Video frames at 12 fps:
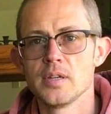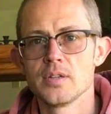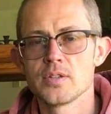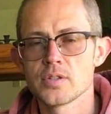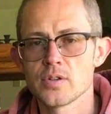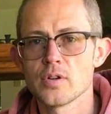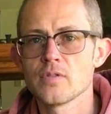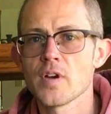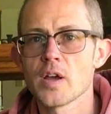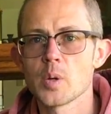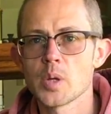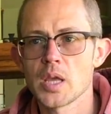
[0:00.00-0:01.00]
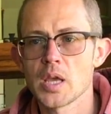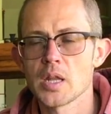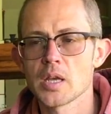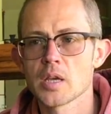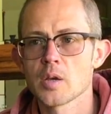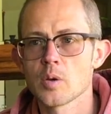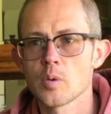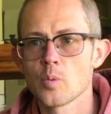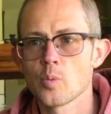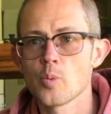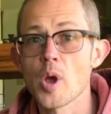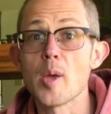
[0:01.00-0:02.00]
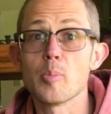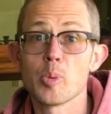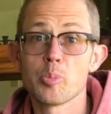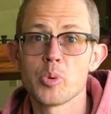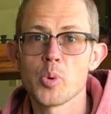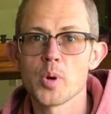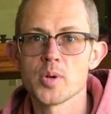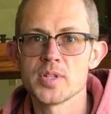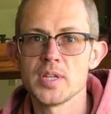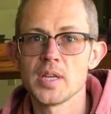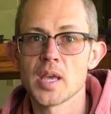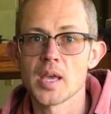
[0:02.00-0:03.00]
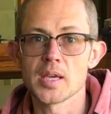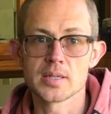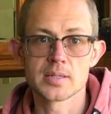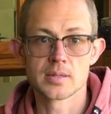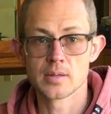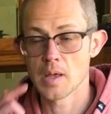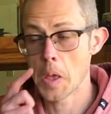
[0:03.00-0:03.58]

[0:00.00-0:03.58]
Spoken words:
certified organic ripe pu'er tea cakes.